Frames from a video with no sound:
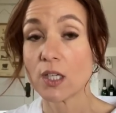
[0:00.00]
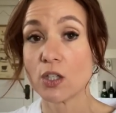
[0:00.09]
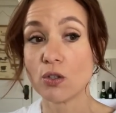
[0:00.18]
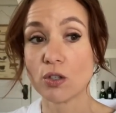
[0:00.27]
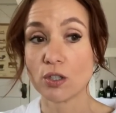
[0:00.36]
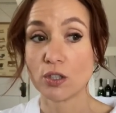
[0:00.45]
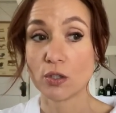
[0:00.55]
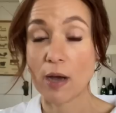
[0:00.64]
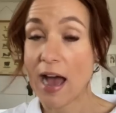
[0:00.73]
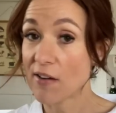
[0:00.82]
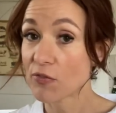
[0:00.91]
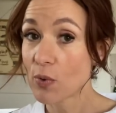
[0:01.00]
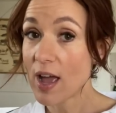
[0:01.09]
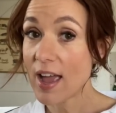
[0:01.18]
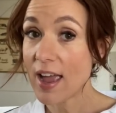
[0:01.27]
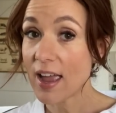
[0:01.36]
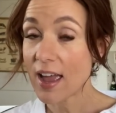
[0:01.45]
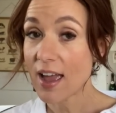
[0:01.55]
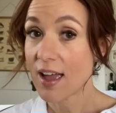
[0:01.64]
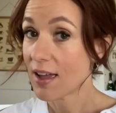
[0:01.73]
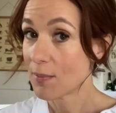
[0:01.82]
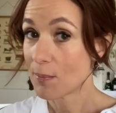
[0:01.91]
You can do halfway
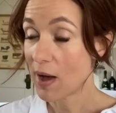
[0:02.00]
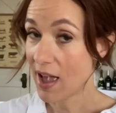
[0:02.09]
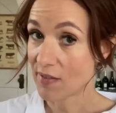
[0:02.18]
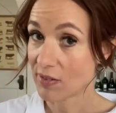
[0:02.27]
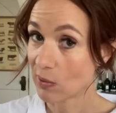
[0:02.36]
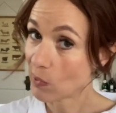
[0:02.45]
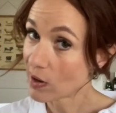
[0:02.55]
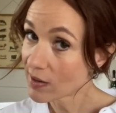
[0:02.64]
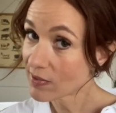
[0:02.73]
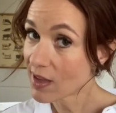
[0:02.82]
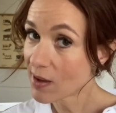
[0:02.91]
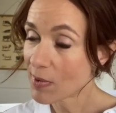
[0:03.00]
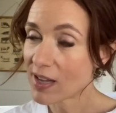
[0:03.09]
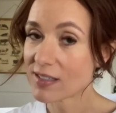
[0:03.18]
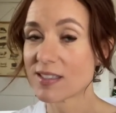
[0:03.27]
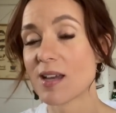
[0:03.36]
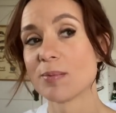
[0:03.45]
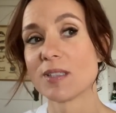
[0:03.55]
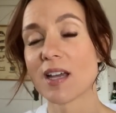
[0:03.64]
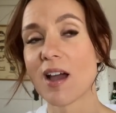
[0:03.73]
by having one of them unzipped,